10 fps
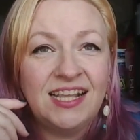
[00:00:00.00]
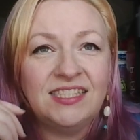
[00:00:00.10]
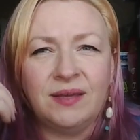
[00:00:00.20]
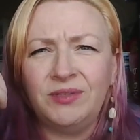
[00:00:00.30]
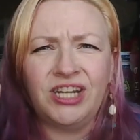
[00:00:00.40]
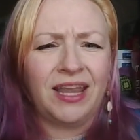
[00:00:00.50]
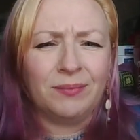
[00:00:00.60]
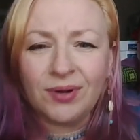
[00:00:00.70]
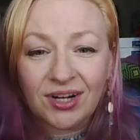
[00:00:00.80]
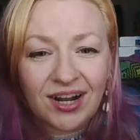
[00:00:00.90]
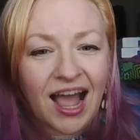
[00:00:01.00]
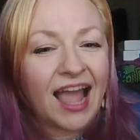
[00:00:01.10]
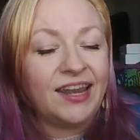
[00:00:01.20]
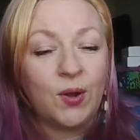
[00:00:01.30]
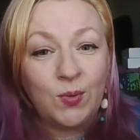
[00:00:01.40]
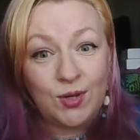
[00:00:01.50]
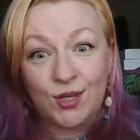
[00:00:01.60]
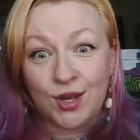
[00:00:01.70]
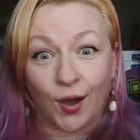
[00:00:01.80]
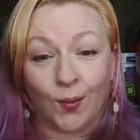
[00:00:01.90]
Sepchamber? I don't
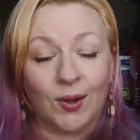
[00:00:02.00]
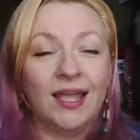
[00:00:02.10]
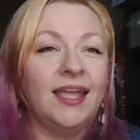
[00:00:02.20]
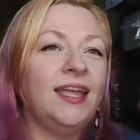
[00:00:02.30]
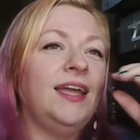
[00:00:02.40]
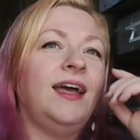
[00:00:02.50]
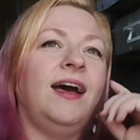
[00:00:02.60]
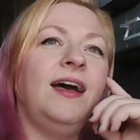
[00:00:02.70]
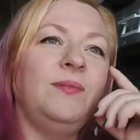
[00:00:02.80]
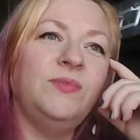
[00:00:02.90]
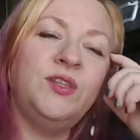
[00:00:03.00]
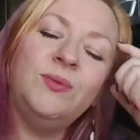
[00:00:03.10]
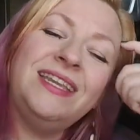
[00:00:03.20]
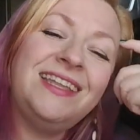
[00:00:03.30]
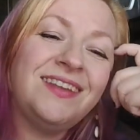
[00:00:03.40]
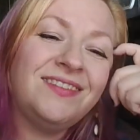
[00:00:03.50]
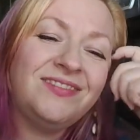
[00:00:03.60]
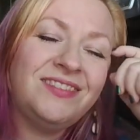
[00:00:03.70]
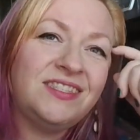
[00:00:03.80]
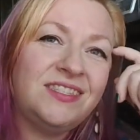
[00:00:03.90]
know. Do we need a
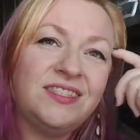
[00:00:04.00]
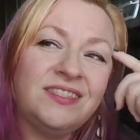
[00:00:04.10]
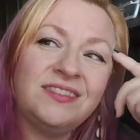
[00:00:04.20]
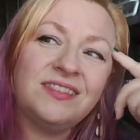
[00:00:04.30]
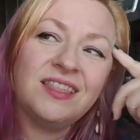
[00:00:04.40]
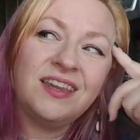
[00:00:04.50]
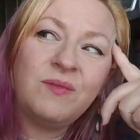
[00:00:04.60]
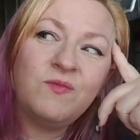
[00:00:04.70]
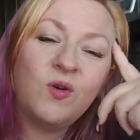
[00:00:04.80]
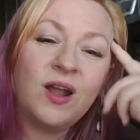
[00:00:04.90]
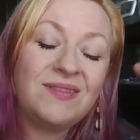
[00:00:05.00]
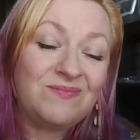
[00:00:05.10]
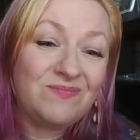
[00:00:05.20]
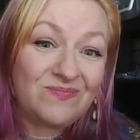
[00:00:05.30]
silly name for it?